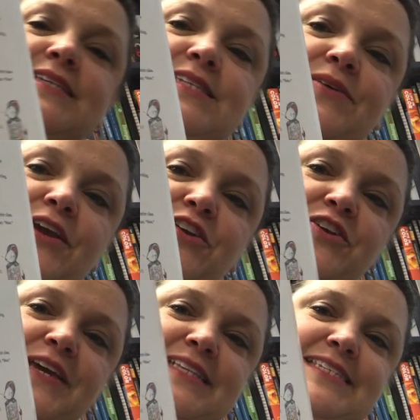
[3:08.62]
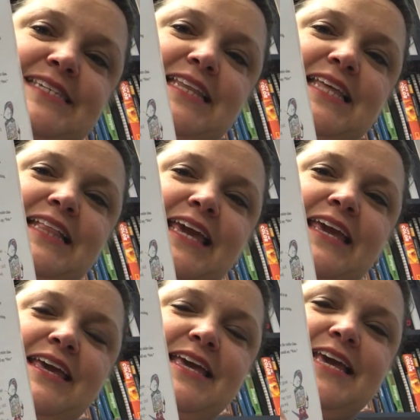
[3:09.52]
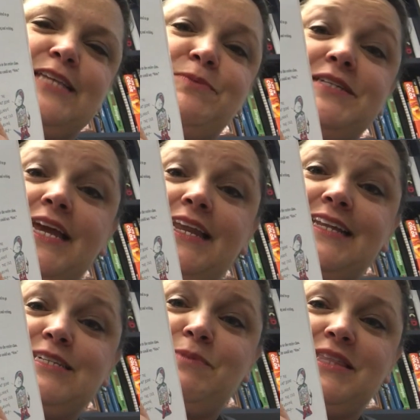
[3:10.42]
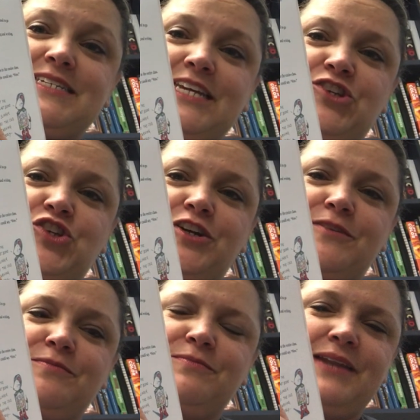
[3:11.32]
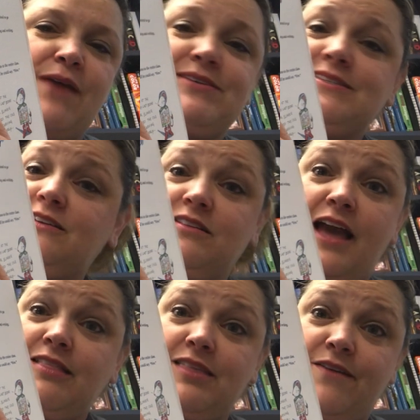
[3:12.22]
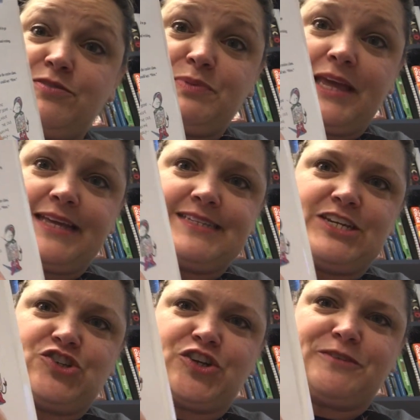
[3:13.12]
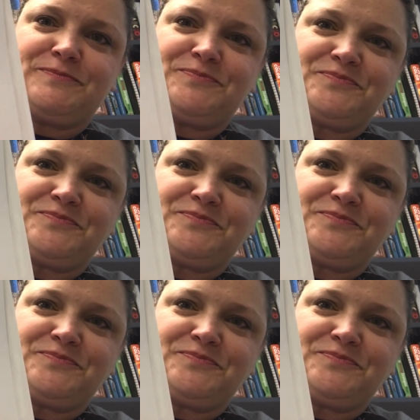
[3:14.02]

So here you can see Lilly is pretending to be the teacher. When I was little, I loved playing teacher.